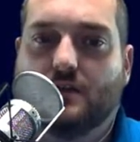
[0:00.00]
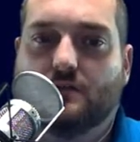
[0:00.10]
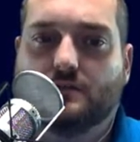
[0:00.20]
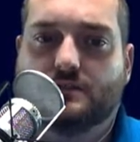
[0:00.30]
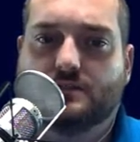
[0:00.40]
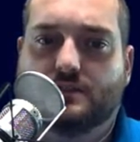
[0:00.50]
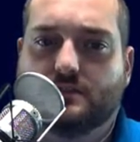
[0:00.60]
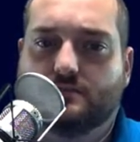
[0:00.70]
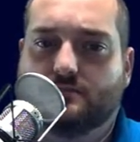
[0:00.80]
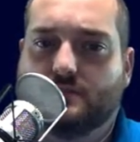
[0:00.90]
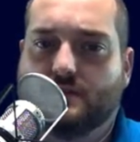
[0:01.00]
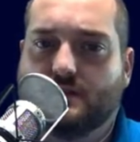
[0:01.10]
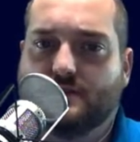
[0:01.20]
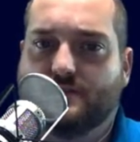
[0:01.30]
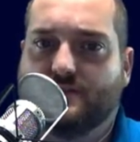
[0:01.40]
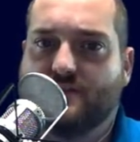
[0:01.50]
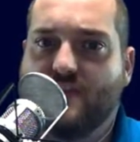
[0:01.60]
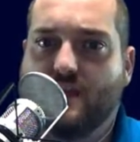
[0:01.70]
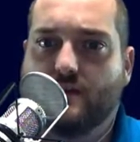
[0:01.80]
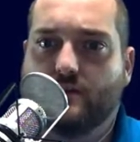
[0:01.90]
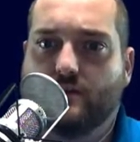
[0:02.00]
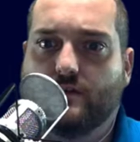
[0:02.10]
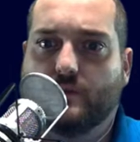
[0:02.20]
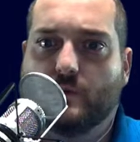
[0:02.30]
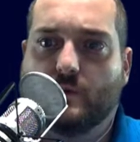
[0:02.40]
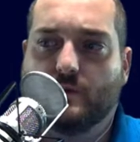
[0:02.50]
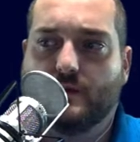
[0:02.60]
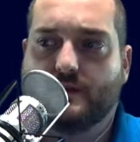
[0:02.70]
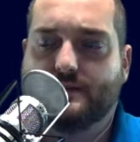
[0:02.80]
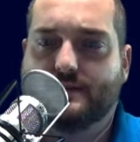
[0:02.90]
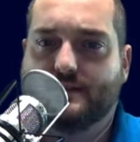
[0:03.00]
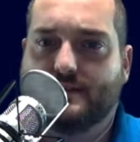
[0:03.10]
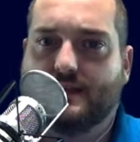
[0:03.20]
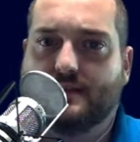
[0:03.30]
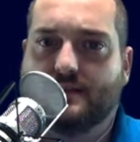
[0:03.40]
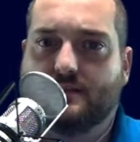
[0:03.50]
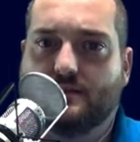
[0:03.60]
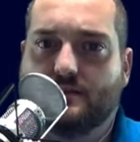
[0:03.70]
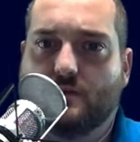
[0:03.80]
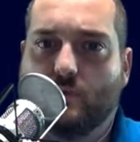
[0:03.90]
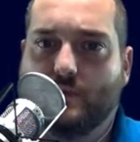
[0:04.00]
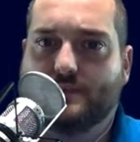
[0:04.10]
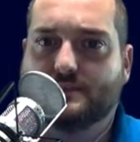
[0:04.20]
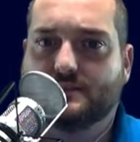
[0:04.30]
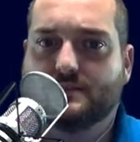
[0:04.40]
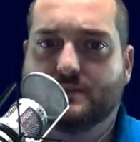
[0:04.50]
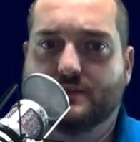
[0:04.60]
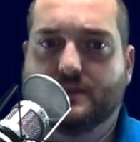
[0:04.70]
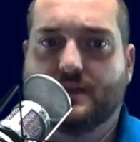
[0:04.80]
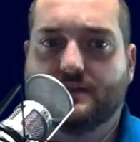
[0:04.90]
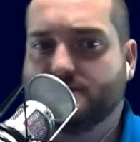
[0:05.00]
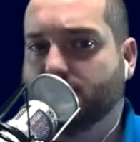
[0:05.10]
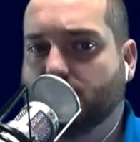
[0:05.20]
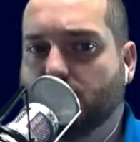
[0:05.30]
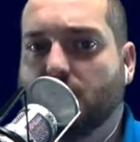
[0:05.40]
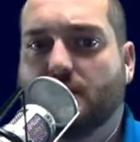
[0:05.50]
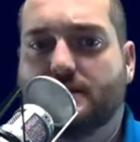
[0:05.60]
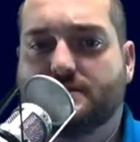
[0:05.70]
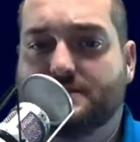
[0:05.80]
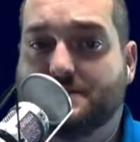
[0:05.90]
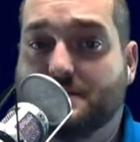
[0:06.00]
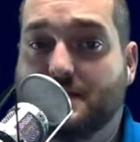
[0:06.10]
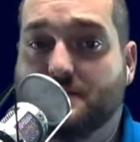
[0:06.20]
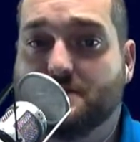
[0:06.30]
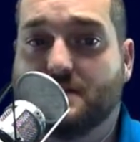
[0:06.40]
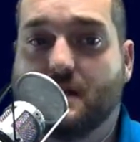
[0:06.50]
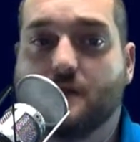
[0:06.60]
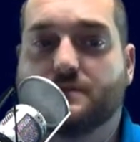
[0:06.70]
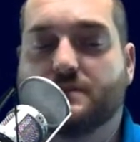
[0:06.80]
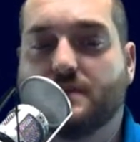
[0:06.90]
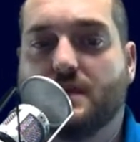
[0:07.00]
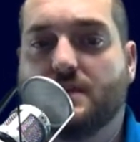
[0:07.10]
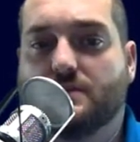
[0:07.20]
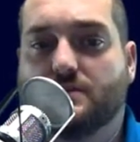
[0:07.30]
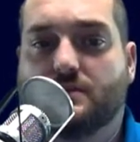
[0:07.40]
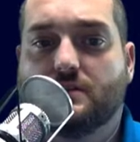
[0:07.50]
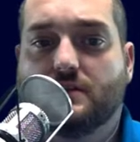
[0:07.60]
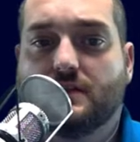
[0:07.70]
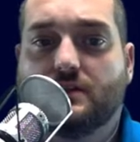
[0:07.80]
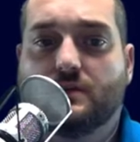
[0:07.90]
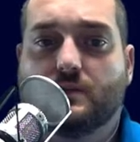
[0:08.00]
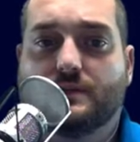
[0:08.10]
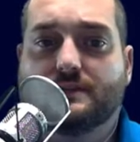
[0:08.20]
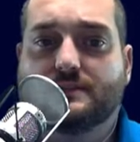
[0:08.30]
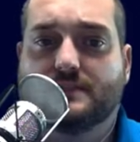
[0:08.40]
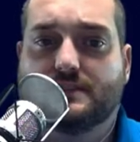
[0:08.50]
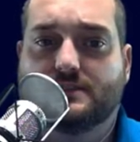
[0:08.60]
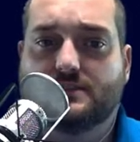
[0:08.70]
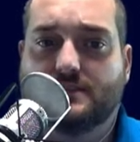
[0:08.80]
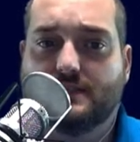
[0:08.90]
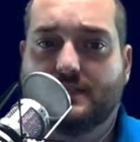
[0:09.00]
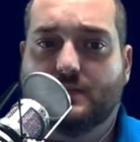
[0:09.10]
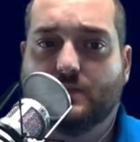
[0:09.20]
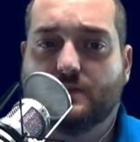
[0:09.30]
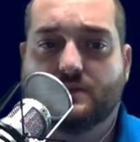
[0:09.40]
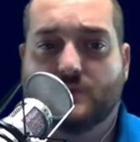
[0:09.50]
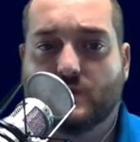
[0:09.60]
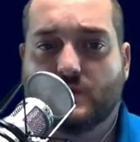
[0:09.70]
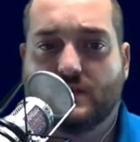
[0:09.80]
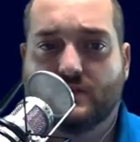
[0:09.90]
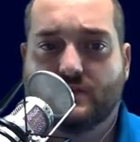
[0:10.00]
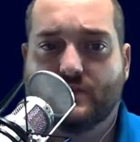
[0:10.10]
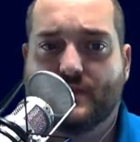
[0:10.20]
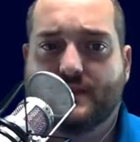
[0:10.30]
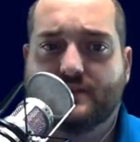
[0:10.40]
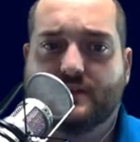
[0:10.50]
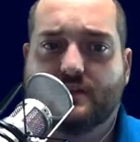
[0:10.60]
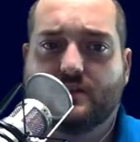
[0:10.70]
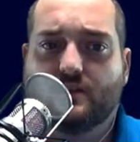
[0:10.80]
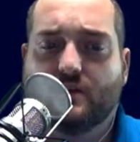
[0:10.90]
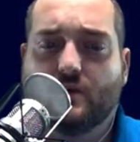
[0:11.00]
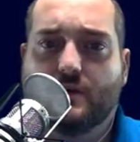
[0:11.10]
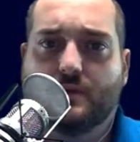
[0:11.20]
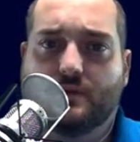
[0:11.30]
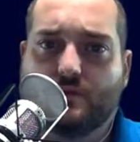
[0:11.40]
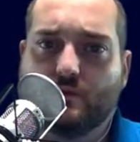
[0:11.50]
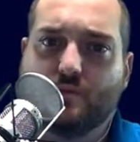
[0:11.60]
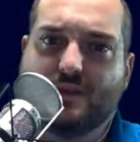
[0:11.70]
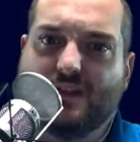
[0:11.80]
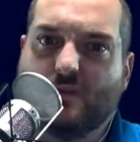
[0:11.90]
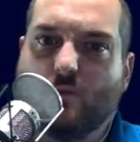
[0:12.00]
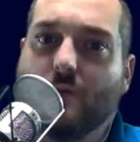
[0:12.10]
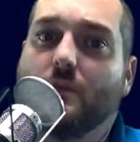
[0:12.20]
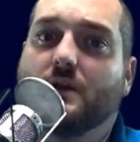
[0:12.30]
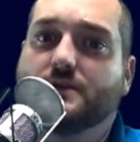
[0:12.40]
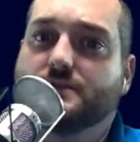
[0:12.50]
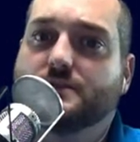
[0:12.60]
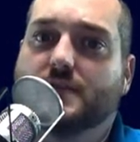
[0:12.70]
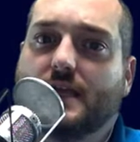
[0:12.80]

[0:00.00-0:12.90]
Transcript: which uh, you know that's just there. You don't have to worry about it. It's not detecting a, a Wink system in your house. It's just there as an option. So click on the one that says link with smart things. It's going to load up a little mini web browser,